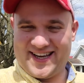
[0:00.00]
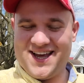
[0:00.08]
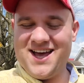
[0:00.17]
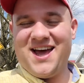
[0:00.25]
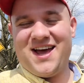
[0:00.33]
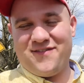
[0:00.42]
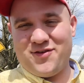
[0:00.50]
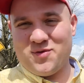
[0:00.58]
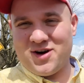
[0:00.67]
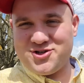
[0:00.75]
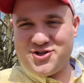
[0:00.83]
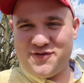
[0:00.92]
if you
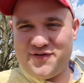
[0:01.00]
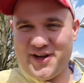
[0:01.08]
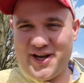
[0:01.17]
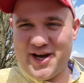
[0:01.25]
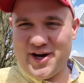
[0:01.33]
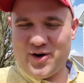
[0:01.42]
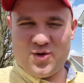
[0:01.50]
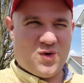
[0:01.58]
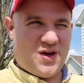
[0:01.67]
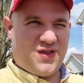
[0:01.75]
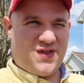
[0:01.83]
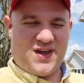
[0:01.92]
watched the video
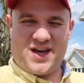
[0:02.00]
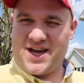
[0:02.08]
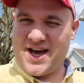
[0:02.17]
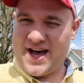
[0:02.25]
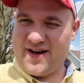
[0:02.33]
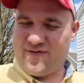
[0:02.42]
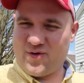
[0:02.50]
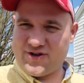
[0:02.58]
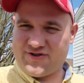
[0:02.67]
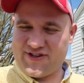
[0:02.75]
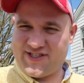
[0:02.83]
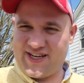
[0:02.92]
with the uh,
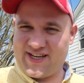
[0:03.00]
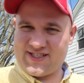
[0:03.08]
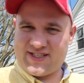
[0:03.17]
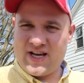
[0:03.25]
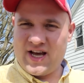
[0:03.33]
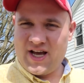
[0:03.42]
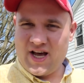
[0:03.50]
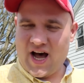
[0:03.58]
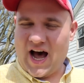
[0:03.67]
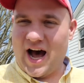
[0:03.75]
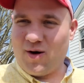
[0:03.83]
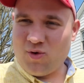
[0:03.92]
forged receipts,
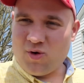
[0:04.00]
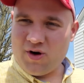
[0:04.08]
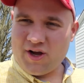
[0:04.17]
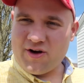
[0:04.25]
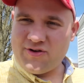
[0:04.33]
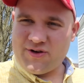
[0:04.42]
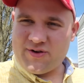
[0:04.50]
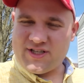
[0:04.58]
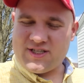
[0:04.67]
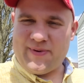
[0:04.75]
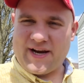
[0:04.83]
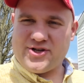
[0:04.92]
uh, we're going to go do an
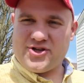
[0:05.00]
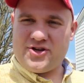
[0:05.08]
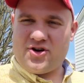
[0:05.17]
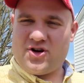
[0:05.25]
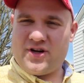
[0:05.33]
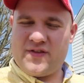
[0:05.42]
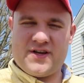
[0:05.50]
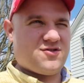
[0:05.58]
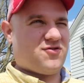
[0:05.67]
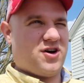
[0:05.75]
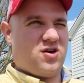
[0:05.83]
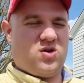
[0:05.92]
inspection on
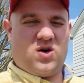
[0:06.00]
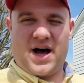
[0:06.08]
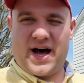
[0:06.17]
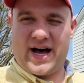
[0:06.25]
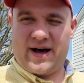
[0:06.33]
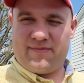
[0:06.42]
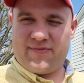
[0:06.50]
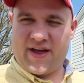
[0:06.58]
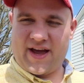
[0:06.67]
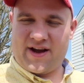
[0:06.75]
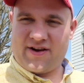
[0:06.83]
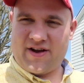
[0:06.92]
this rental. Um,
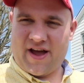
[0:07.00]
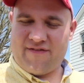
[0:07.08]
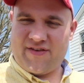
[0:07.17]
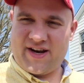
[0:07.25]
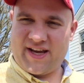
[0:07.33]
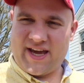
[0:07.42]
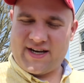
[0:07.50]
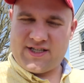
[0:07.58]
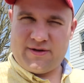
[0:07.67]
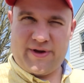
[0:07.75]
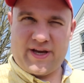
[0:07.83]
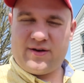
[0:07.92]
they have indicated
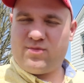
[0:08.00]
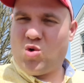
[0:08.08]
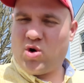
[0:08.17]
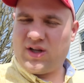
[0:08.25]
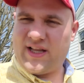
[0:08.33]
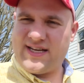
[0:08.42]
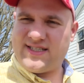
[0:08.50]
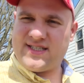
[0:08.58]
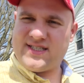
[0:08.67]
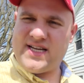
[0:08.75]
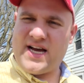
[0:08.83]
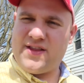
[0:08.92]
to me more or less
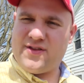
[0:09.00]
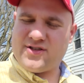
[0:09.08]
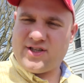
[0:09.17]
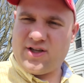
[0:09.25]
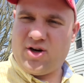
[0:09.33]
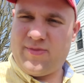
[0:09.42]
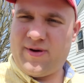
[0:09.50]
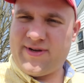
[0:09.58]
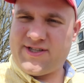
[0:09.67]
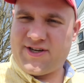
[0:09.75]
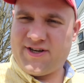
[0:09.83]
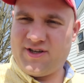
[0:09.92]
it's done. There's a little bit of
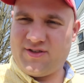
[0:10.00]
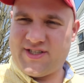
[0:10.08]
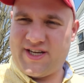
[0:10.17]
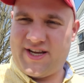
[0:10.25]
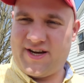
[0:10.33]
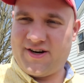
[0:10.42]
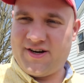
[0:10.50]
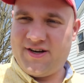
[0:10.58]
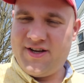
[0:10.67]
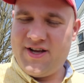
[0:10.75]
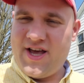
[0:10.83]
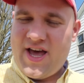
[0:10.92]
materials in here,
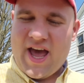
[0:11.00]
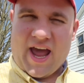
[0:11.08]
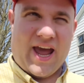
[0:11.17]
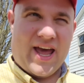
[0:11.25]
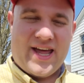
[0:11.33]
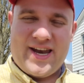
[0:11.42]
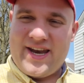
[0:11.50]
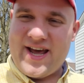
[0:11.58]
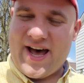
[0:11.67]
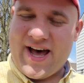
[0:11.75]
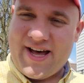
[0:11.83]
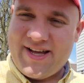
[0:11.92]
and
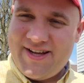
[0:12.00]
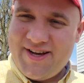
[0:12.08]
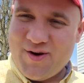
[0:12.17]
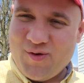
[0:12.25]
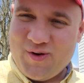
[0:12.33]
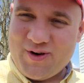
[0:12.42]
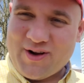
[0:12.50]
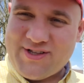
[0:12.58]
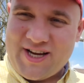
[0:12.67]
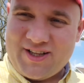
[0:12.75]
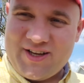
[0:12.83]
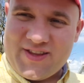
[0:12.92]
uh, we're going to go
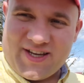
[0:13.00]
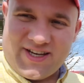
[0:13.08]
take a look at the